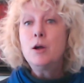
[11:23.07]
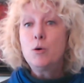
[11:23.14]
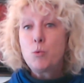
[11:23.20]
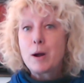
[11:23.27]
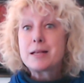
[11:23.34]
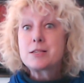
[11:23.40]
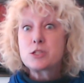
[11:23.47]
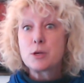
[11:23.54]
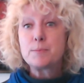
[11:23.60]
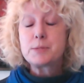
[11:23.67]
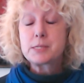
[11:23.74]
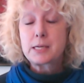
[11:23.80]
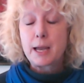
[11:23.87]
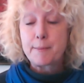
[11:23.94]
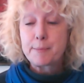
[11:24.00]
where
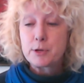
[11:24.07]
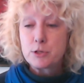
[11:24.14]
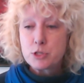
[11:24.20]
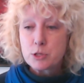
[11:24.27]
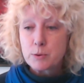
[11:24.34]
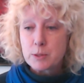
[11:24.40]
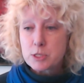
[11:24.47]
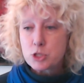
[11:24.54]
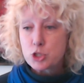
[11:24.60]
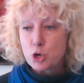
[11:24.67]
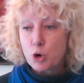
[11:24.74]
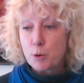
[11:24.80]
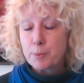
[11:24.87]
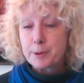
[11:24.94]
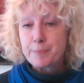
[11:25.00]
subscap can do its
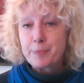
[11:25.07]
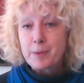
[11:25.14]
job?